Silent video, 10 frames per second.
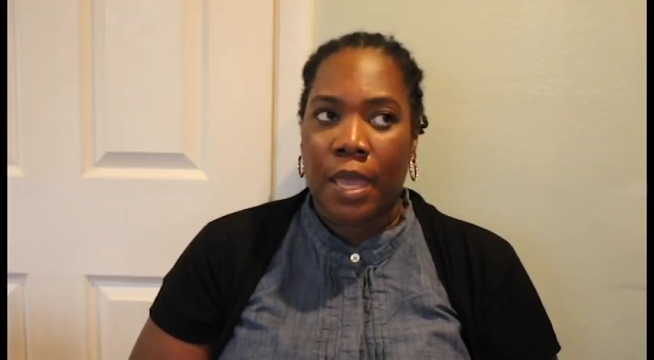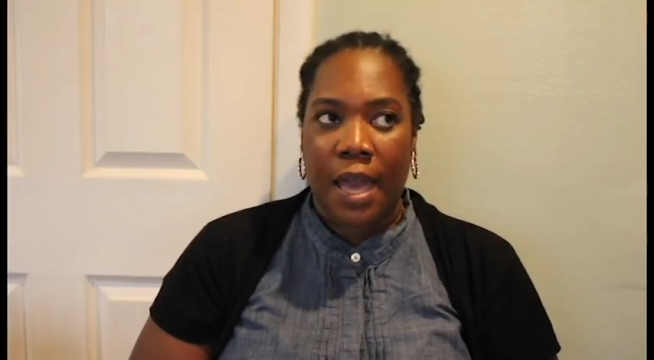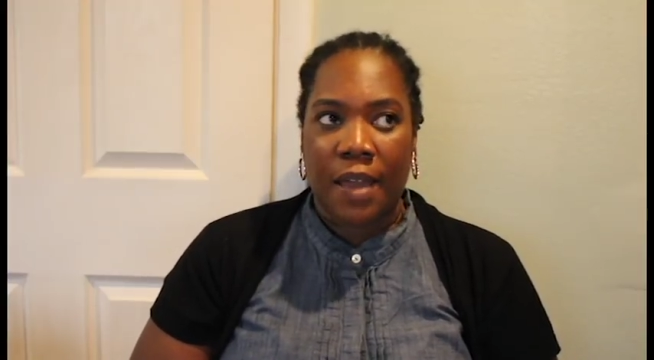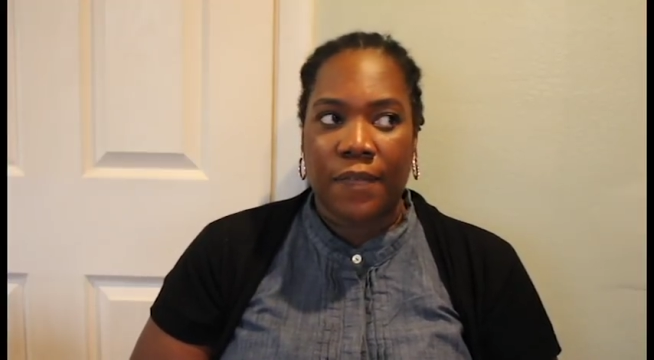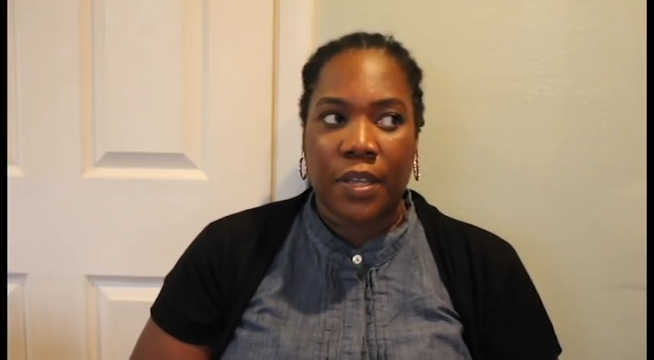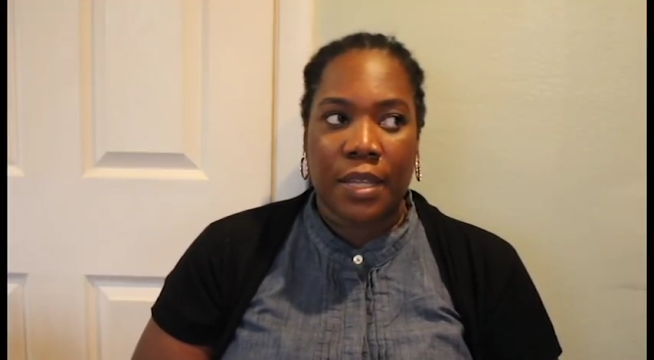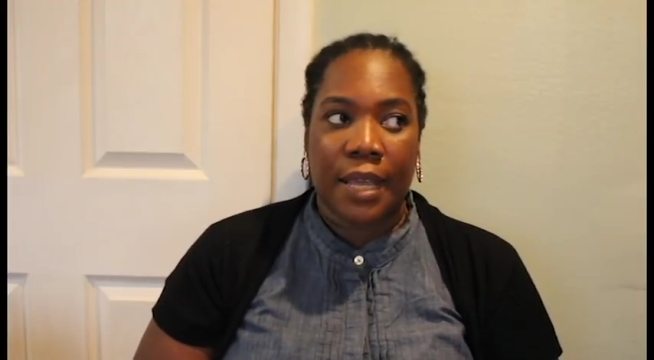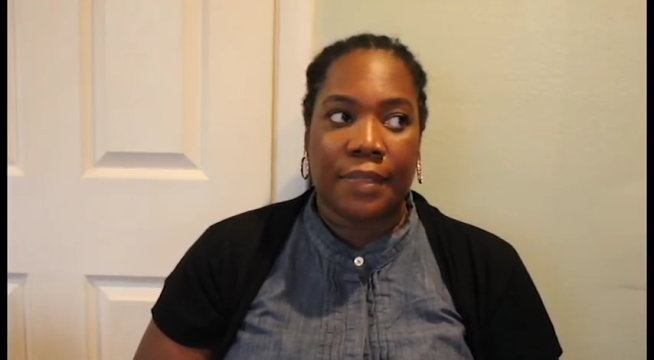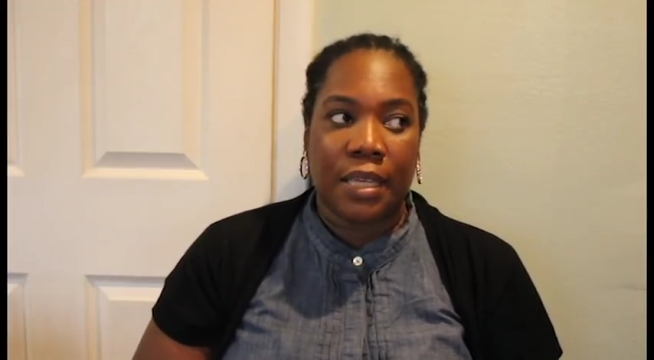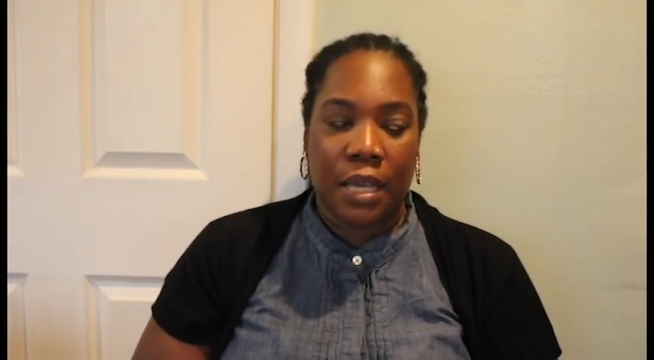I felt
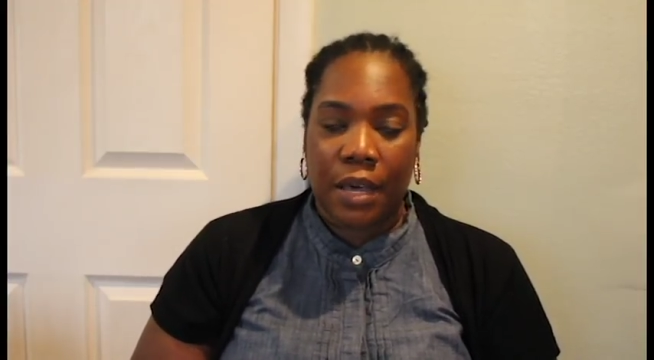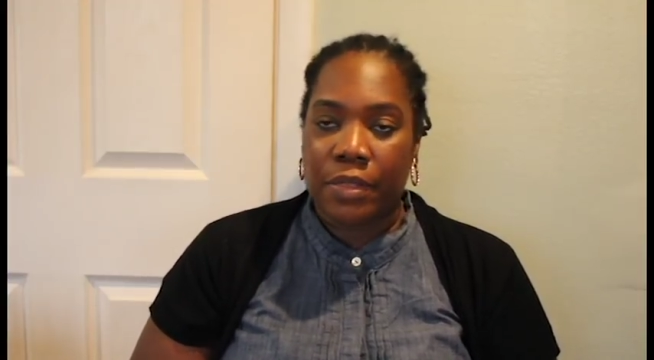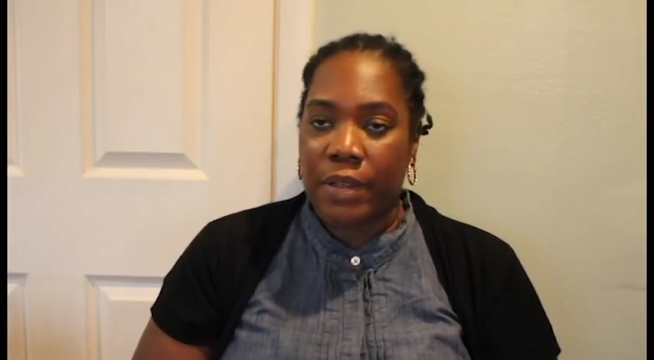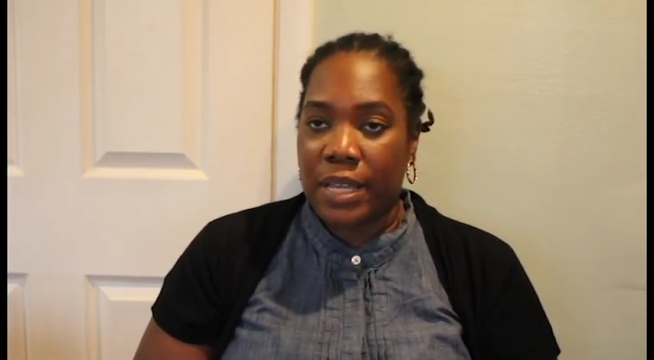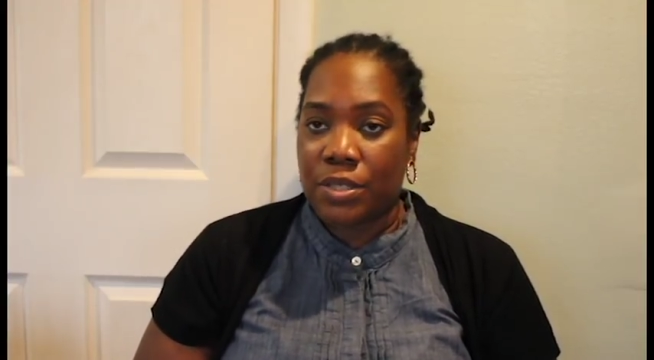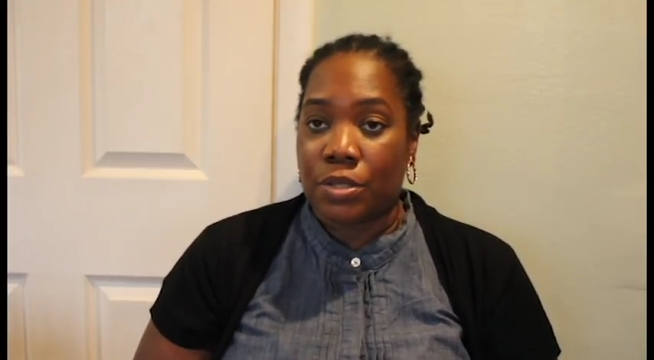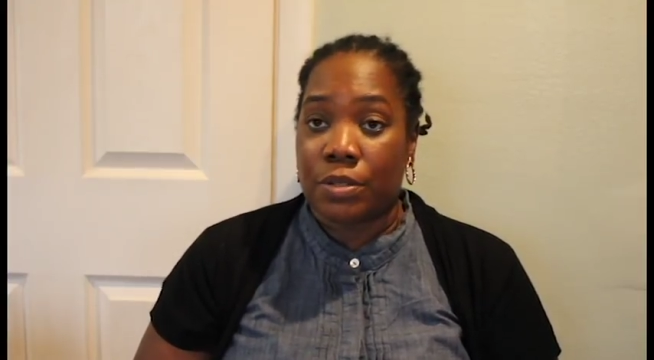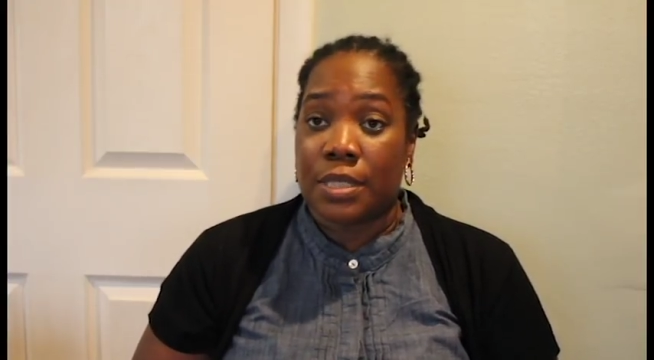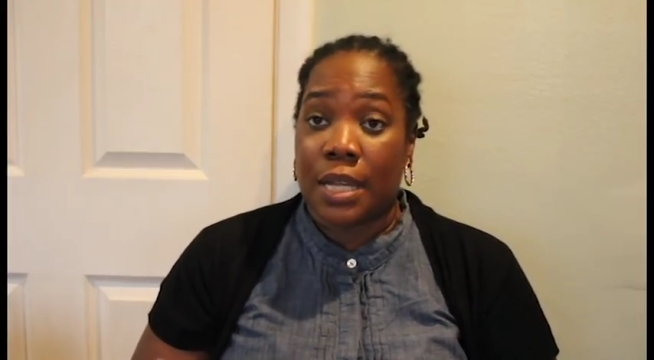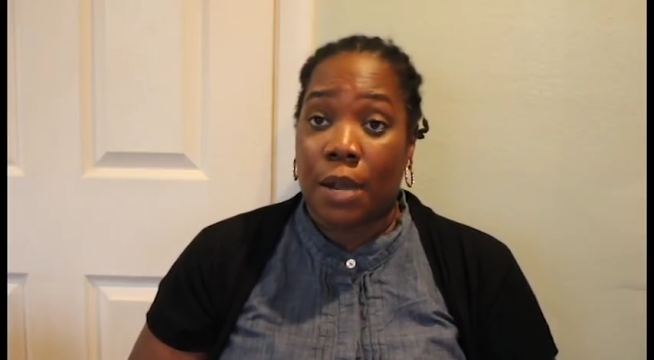like the other
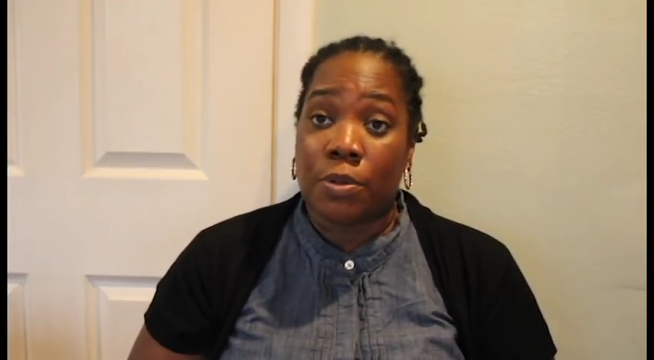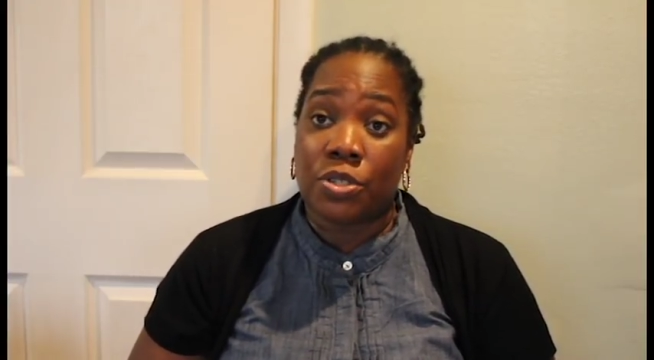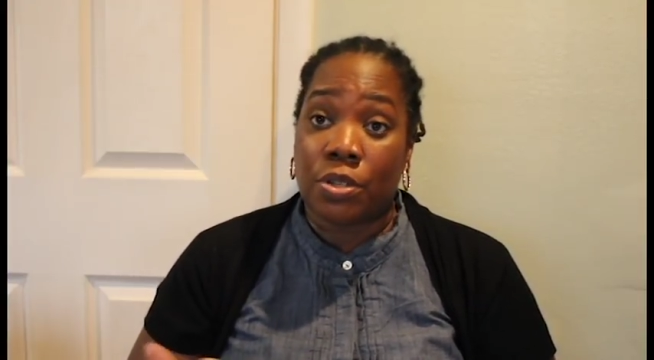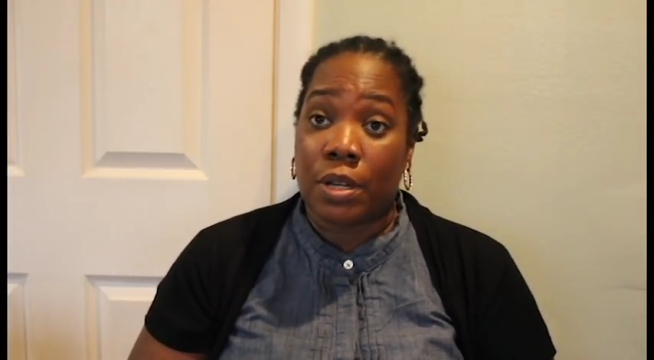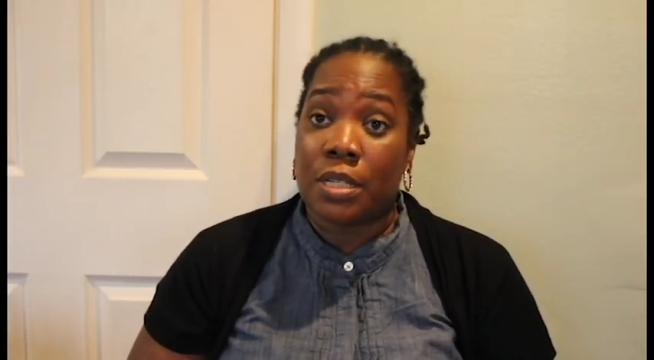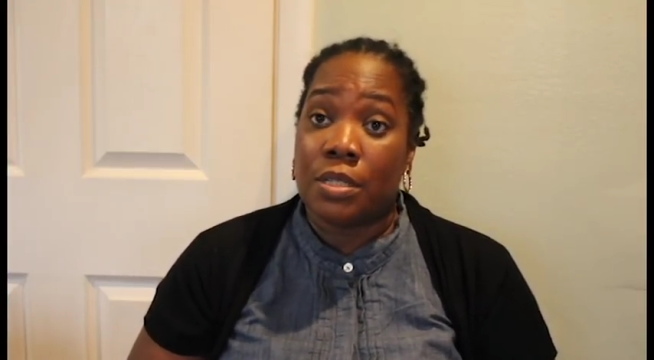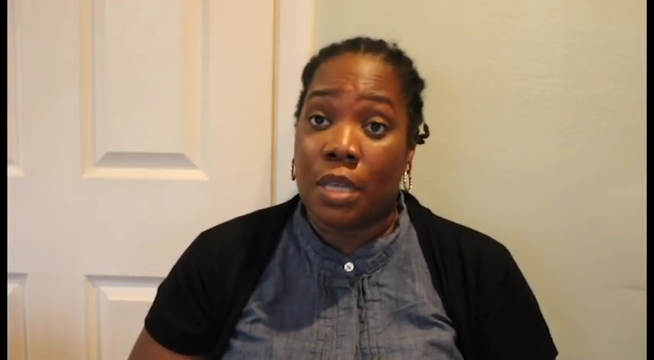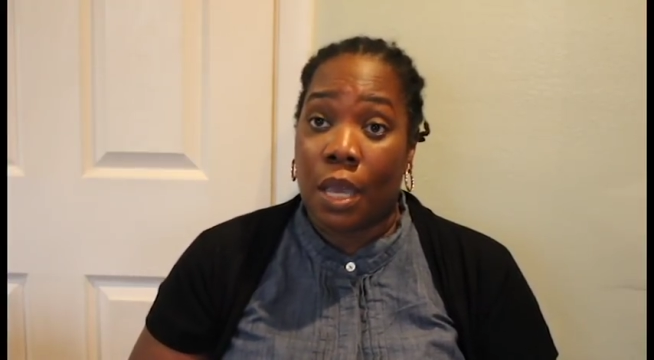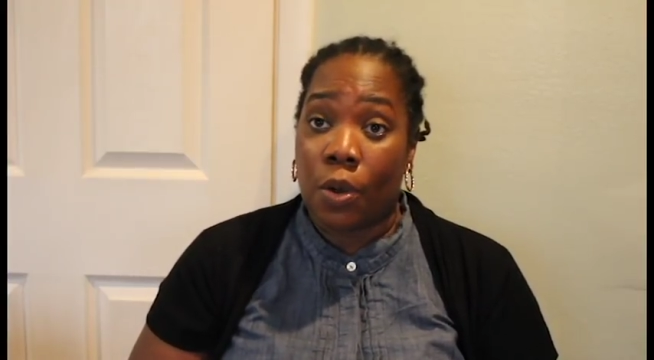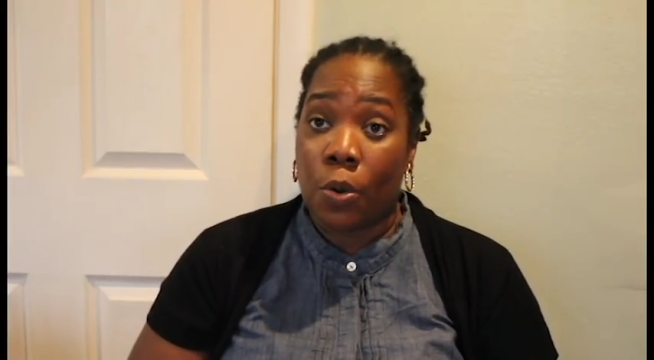inserts that I was starting
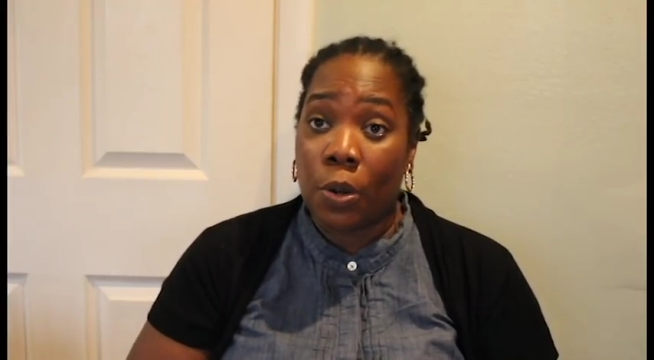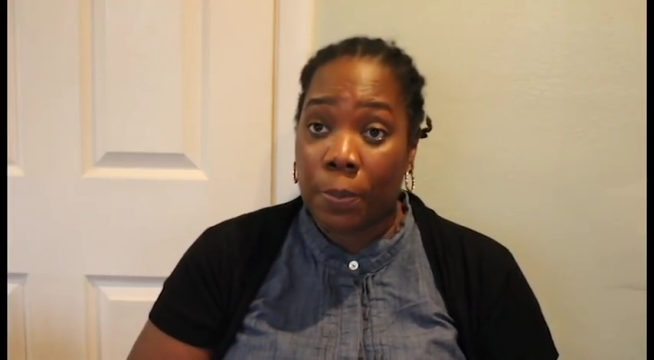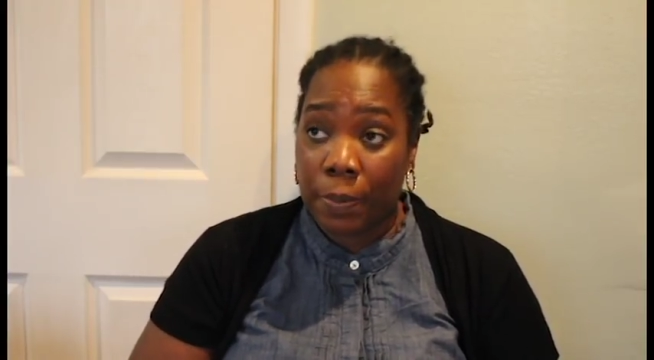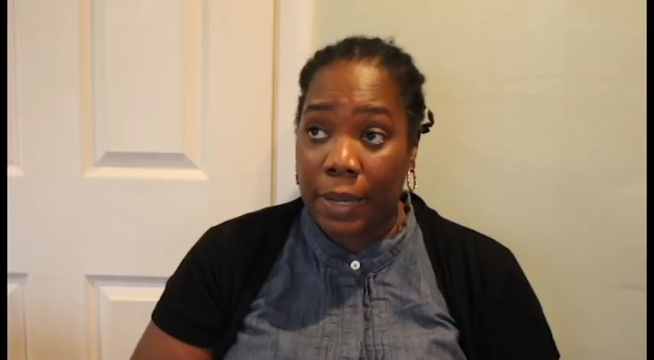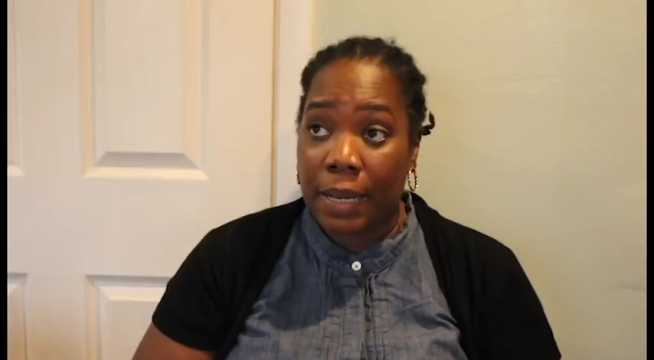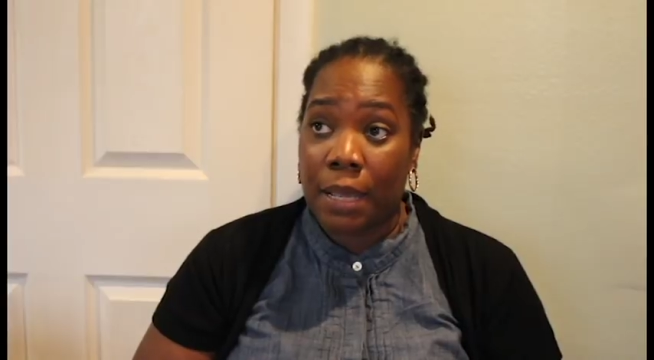to incorporate